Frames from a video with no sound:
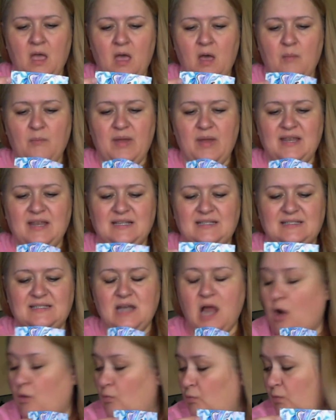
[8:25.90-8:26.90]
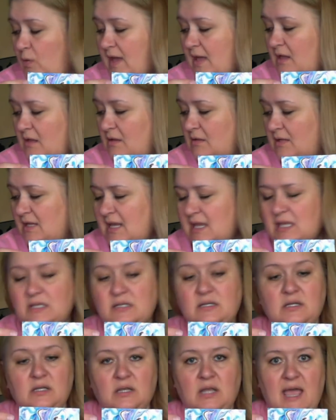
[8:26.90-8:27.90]
but it's not
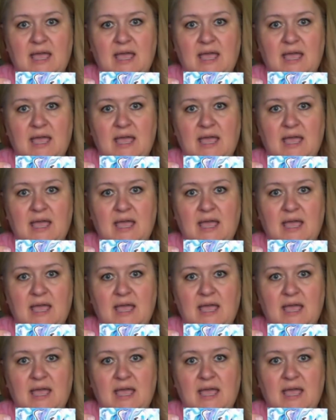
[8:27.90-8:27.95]
wrinkling